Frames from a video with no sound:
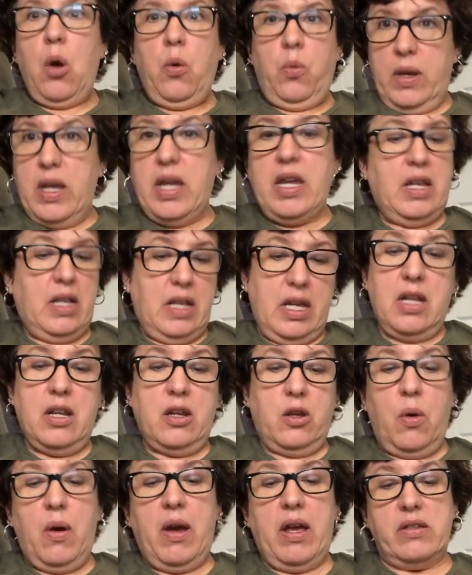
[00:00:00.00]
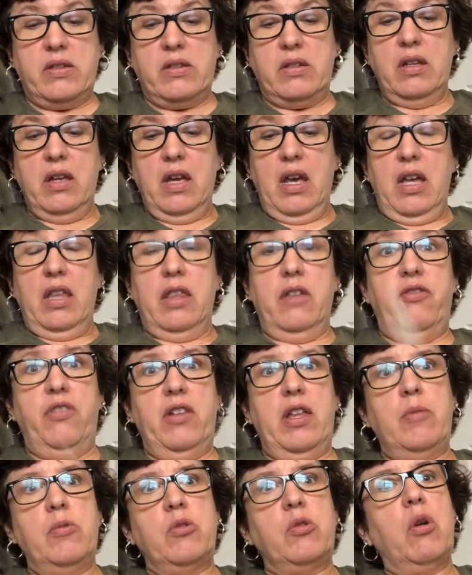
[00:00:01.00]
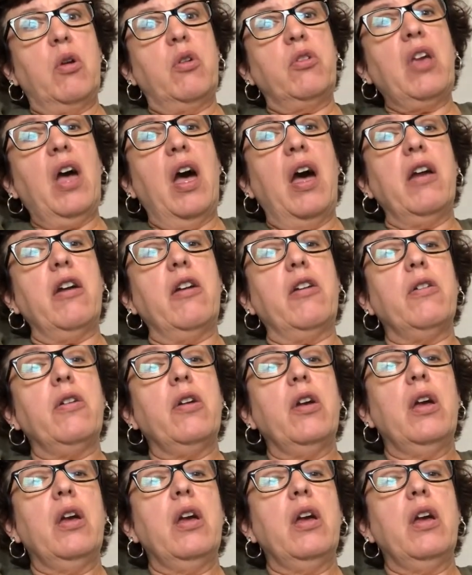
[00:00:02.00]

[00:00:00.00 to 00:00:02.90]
We need a quest. The flames rose higher.